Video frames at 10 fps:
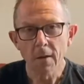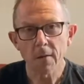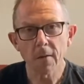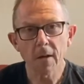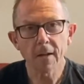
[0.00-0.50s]

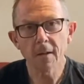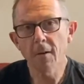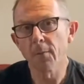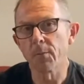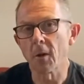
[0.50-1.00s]
So the idea
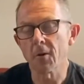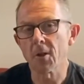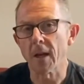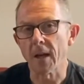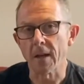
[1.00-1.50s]
of
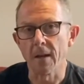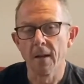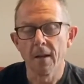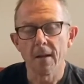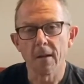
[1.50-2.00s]
blockchain
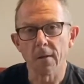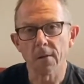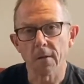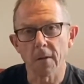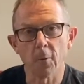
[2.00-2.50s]

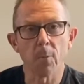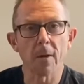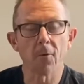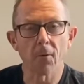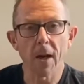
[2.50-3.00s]
is that it would
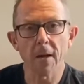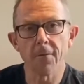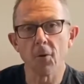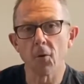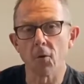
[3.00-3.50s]
be great
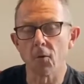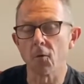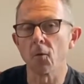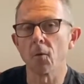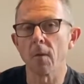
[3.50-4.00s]
if you could
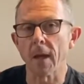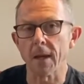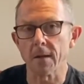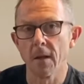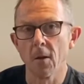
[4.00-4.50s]
do
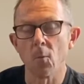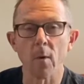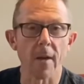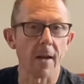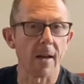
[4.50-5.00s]
that
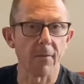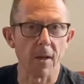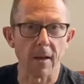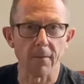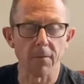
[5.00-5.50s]
without having
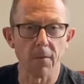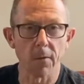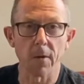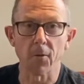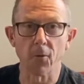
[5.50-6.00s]
to have the
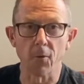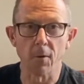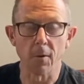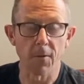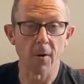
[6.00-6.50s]

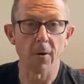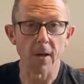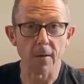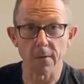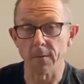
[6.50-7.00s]
central
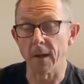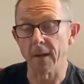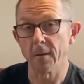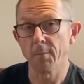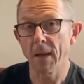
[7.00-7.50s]
authorities
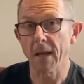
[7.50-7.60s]
like